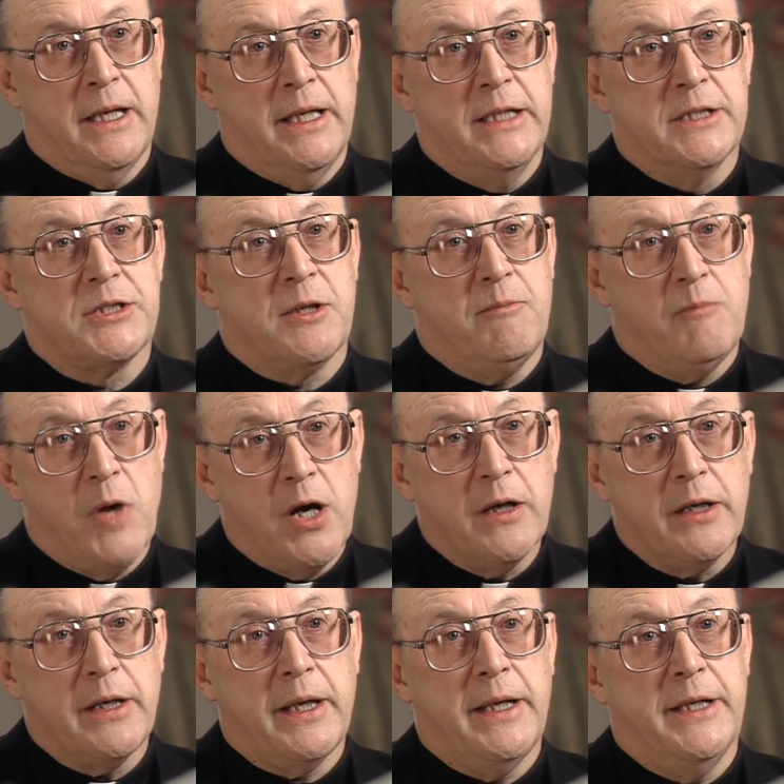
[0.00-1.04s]
It's a
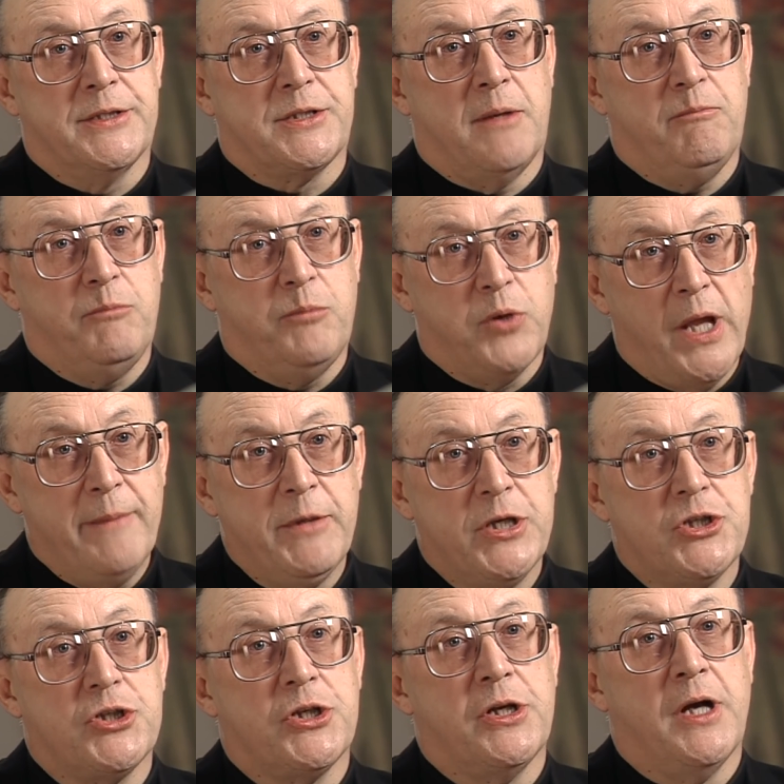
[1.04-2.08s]
mark, it's a
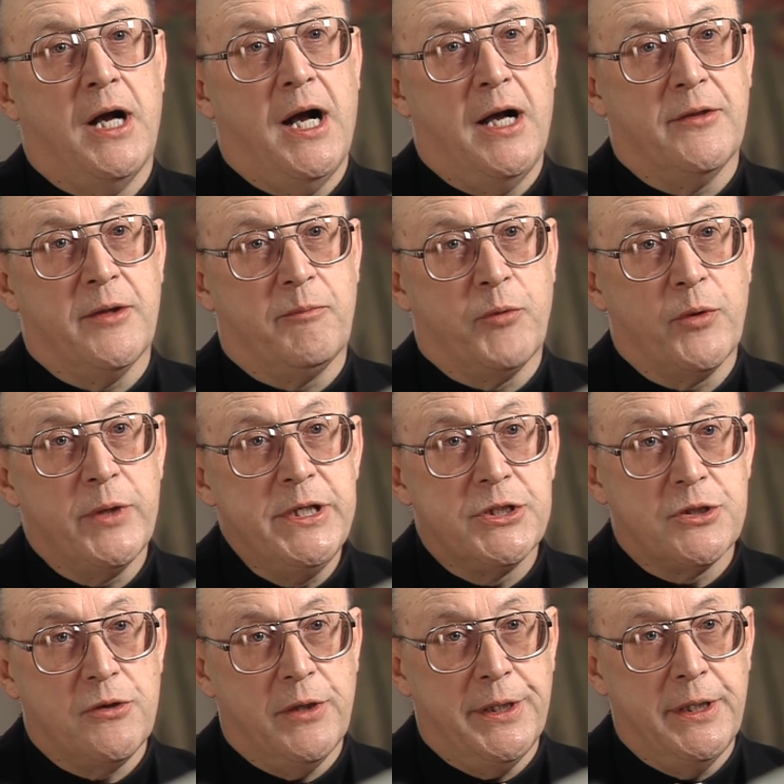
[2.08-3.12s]
blemish on the
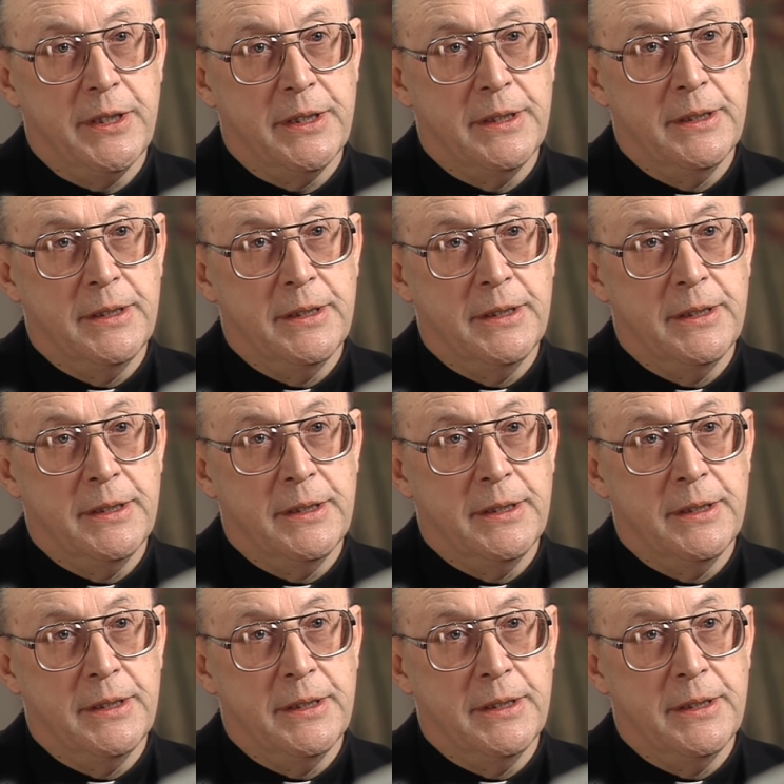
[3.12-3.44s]
priesthood.